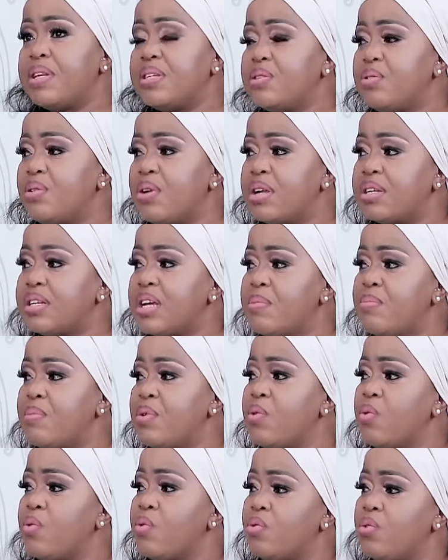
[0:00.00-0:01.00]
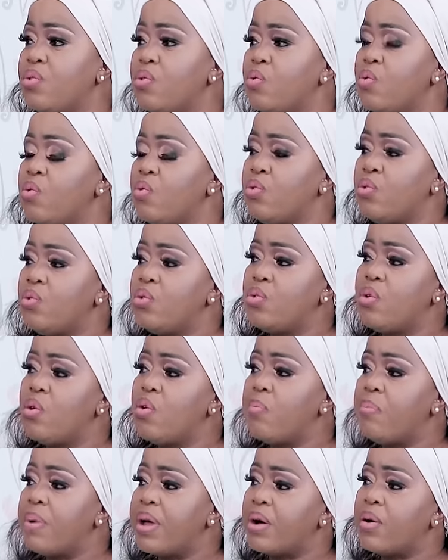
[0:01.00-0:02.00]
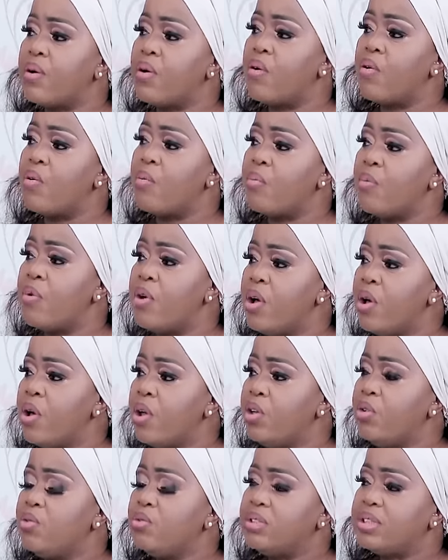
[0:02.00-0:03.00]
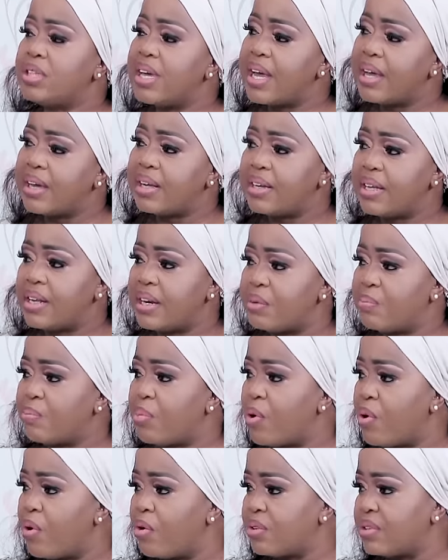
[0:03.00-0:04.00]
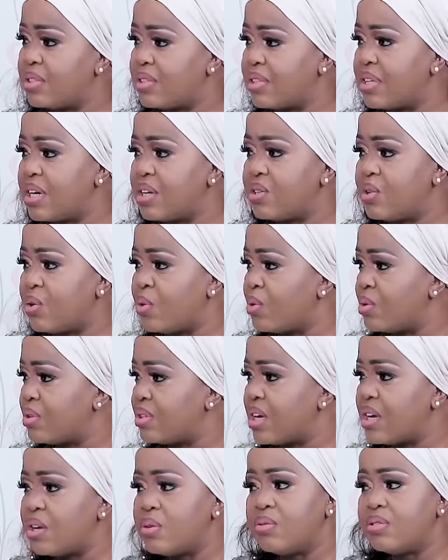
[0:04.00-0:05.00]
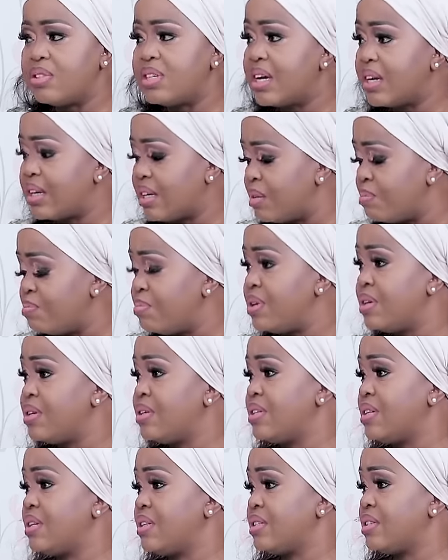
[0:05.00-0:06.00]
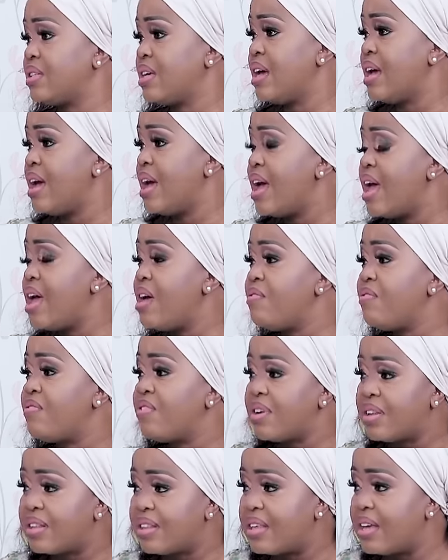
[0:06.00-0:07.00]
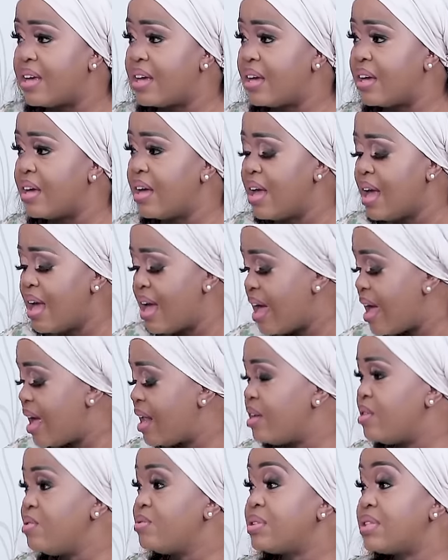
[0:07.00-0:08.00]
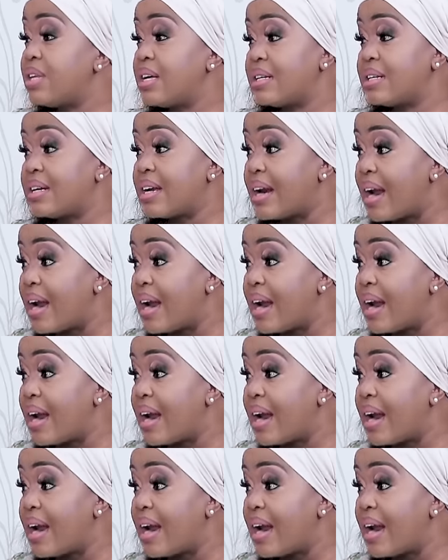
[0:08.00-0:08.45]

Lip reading: particular time, you go back home, you check the reports, the doctor, you check the pictures, everything, and you start